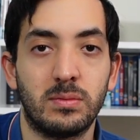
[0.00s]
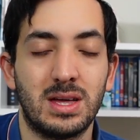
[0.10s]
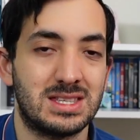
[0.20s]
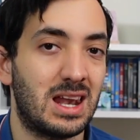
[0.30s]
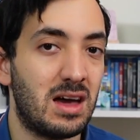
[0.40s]

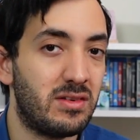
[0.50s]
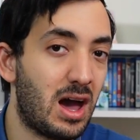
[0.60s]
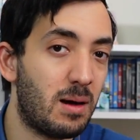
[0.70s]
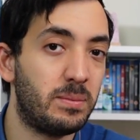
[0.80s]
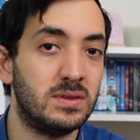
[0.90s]
Has that ever
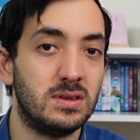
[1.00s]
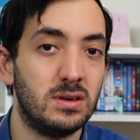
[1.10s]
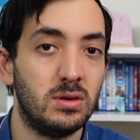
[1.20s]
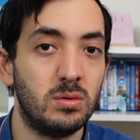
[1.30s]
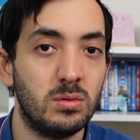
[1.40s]
happened to
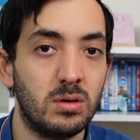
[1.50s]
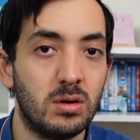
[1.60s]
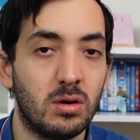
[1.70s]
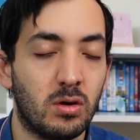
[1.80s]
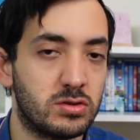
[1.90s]
you
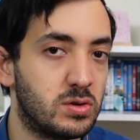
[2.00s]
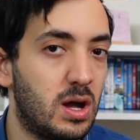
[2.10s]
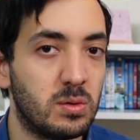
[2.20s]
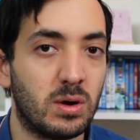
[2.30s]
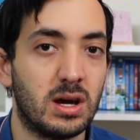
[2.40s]
or to
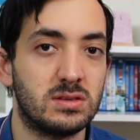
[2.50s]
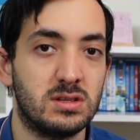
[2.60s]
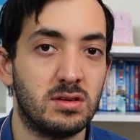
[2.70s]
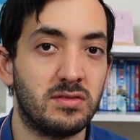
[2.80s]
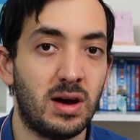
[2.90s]
anyone else
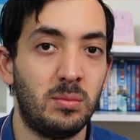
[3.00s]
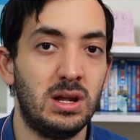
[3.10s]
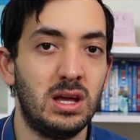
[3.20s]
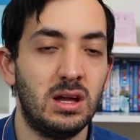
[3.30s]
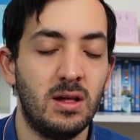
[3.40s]
in your
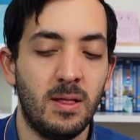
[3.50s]
family?